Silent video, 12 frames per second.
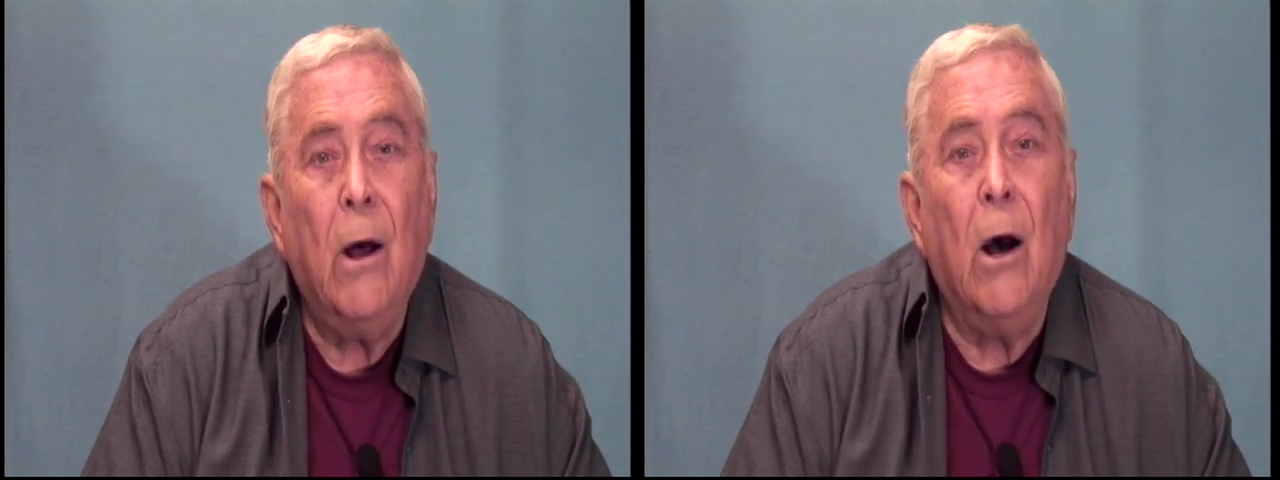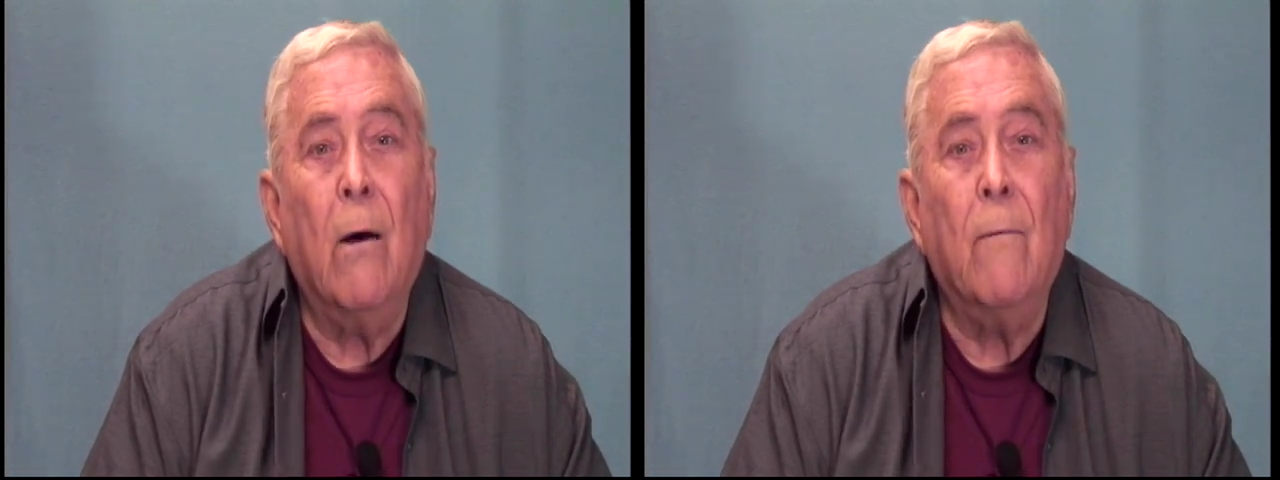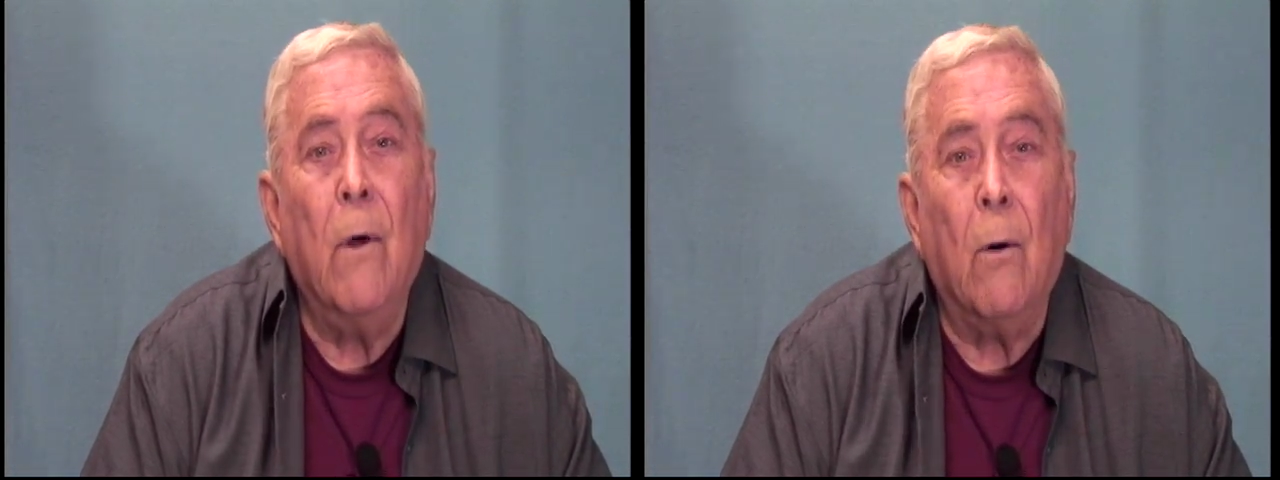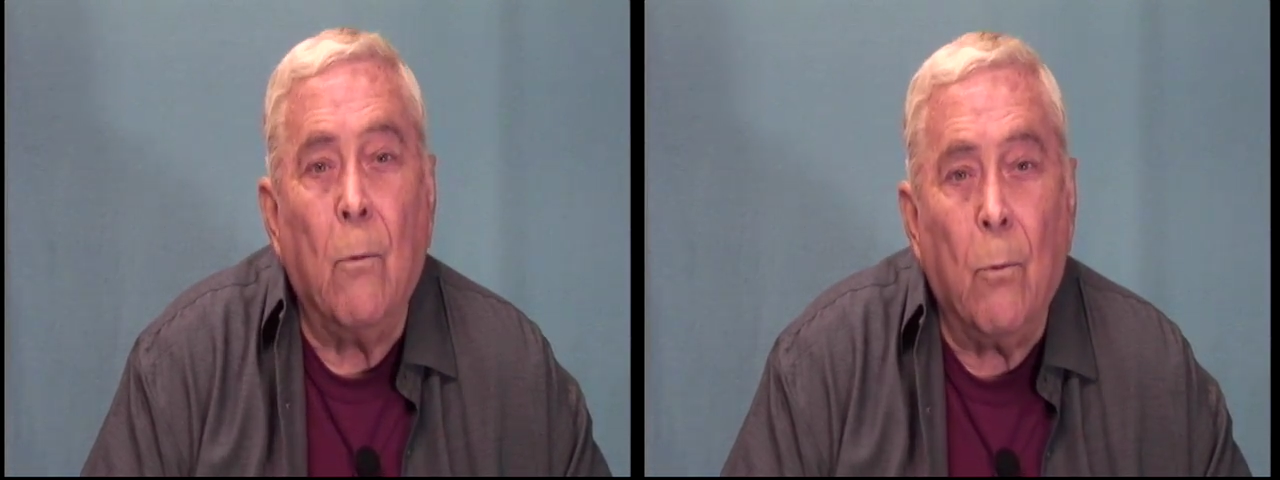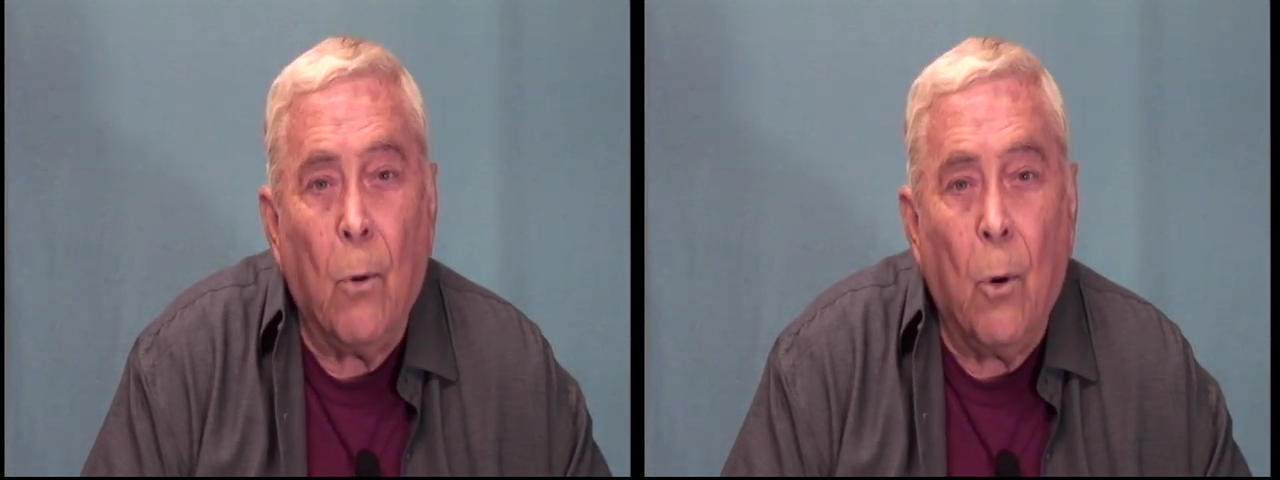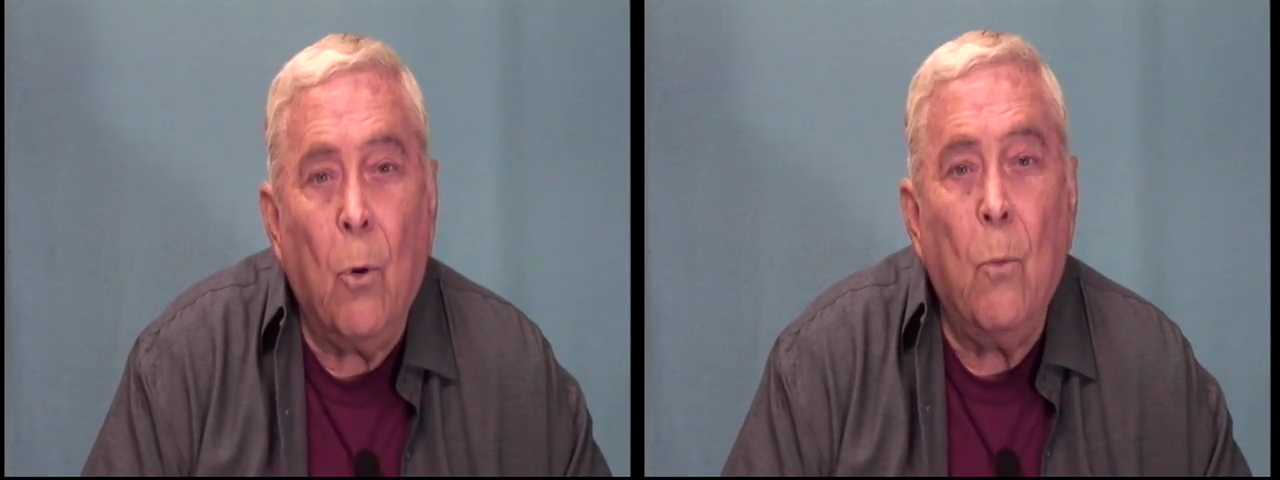of the
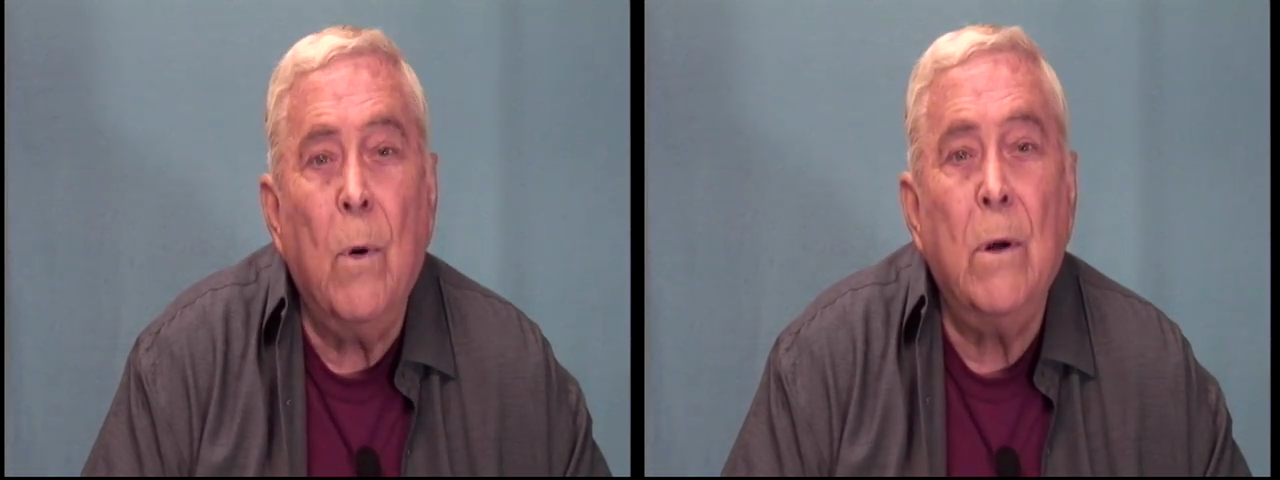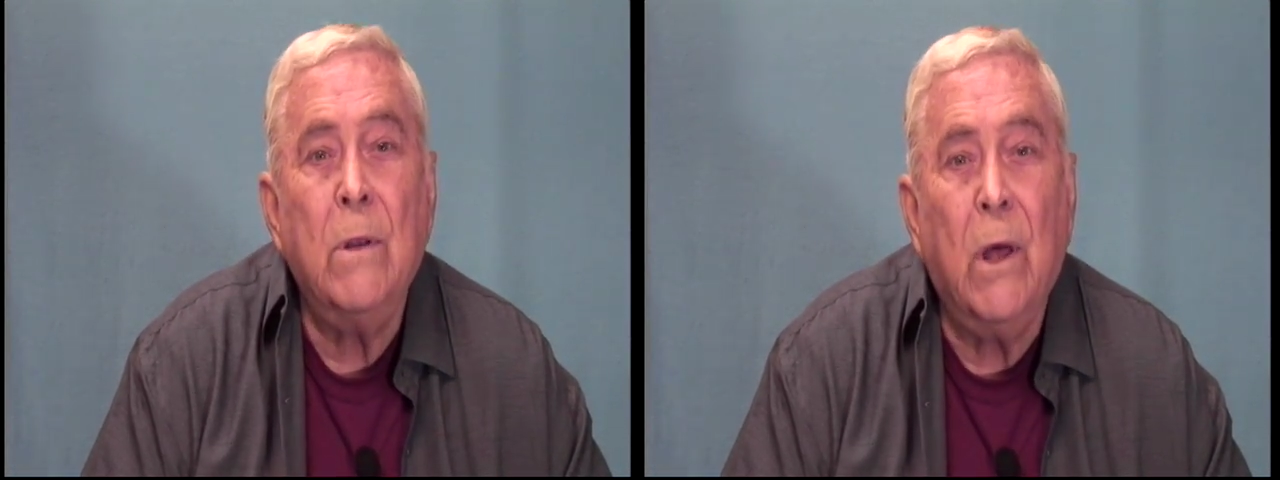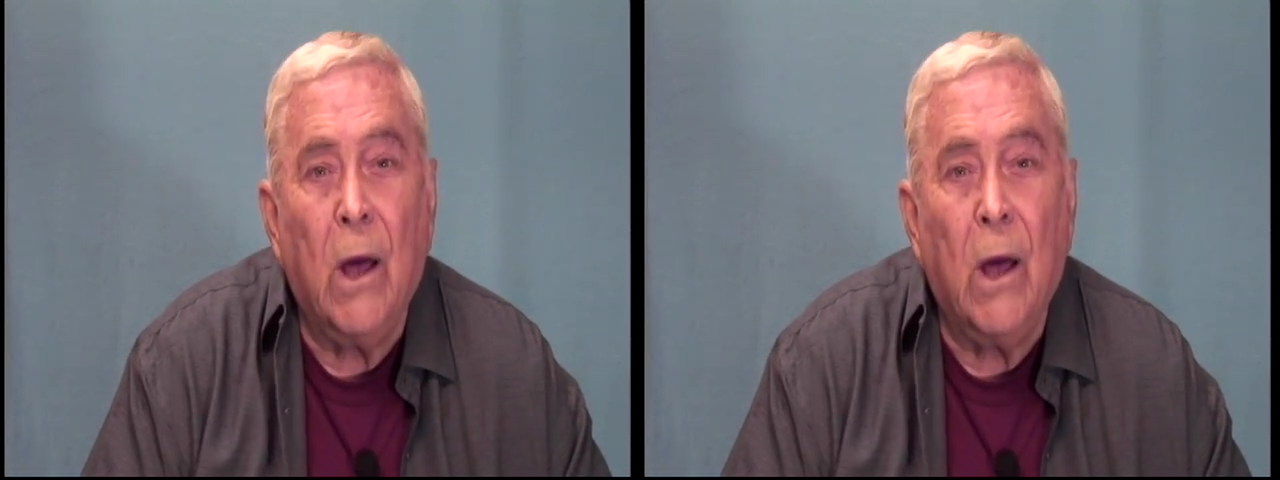Roman